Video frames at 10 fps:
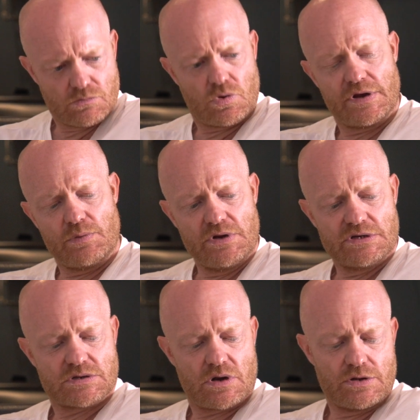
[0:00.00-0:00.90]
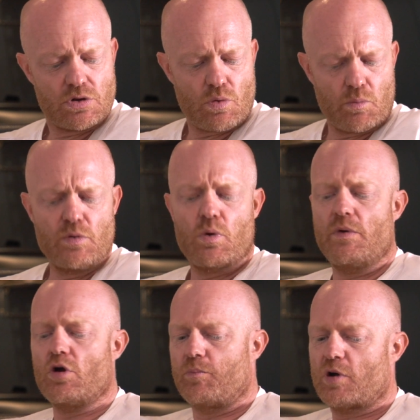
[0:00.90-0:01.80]
Why did we decide to do one? We
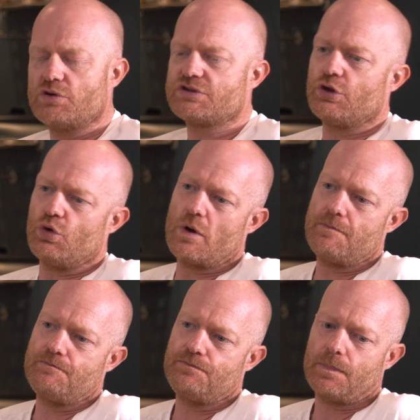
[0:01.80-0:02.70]
got approached to do one.